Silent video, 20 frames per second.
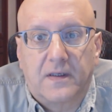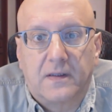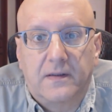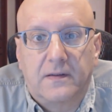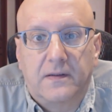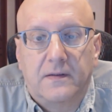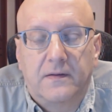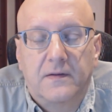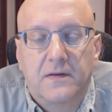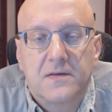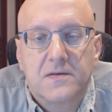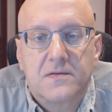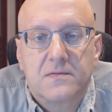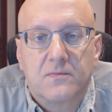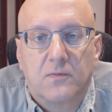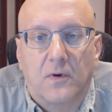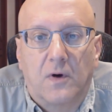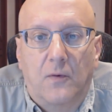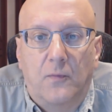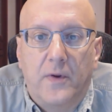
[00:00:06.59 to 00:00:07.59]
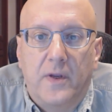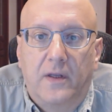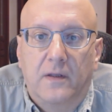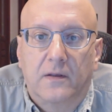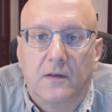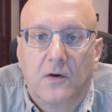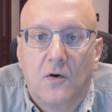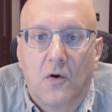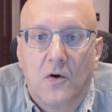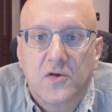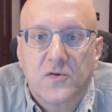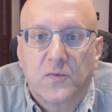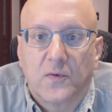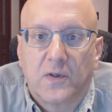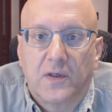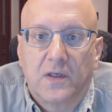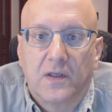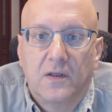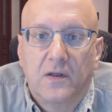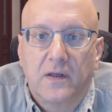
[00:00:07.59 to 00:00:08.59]
And in this week of the course, we're
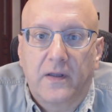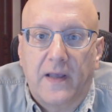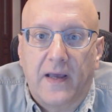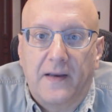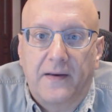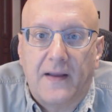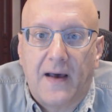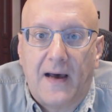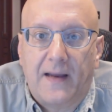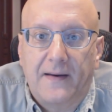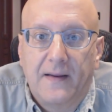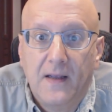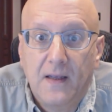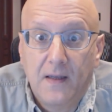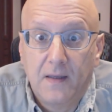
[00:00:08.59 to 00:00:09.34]
going to look at not